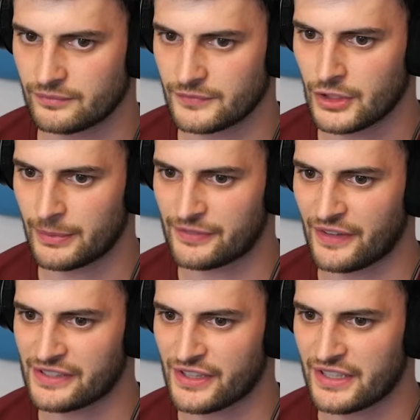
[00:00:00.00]
Gotta be
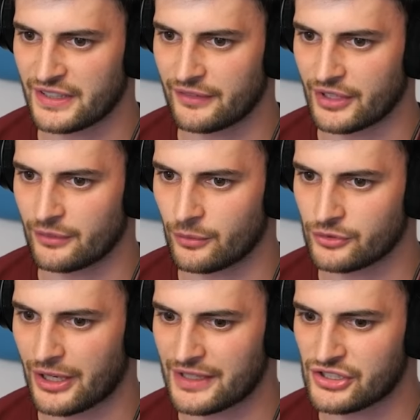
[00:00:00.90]
fast thinking, haven't you?
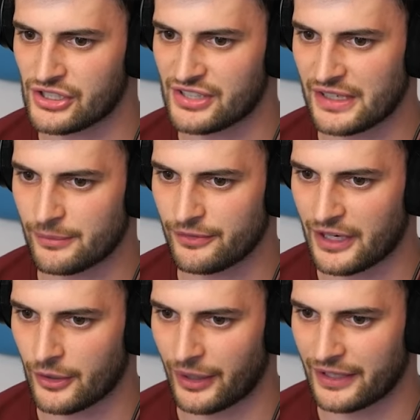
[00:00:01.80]
Dragon's gonna send him far
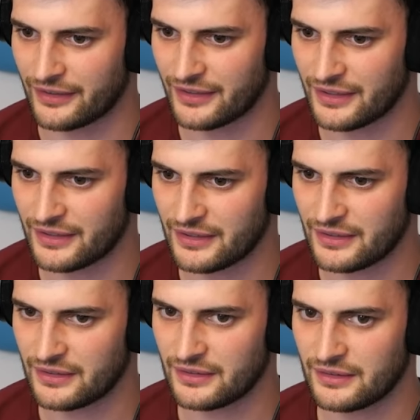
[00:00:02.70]
away.
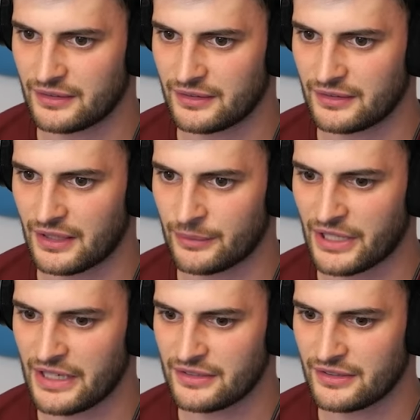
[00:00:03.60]
I'm
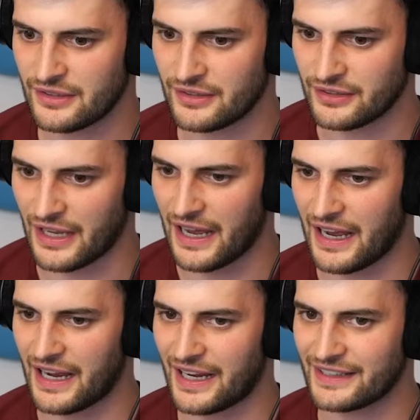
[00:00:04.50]
dead?
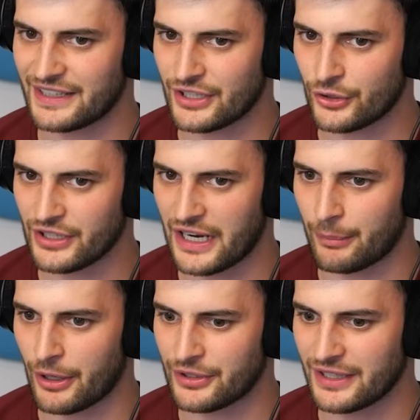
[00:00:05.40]
Nah, you don't die,
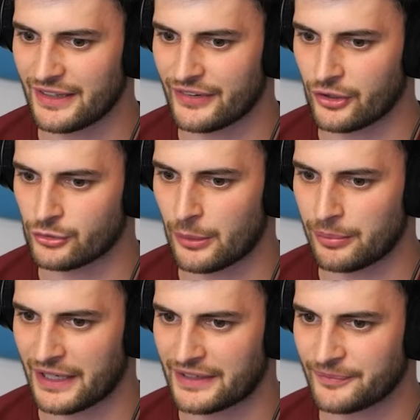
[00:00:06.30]
bro. You land those. Well
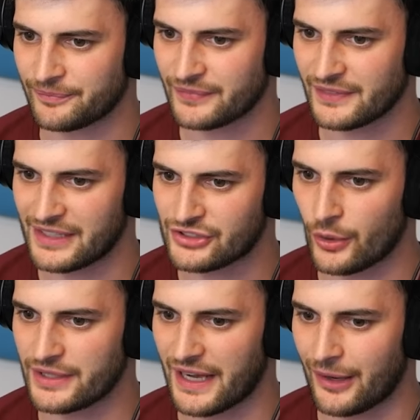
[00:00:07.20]
played. He's
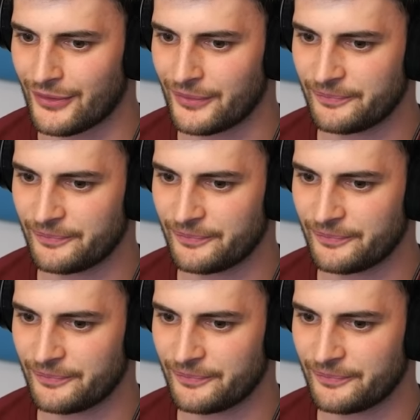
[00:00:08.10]
going down.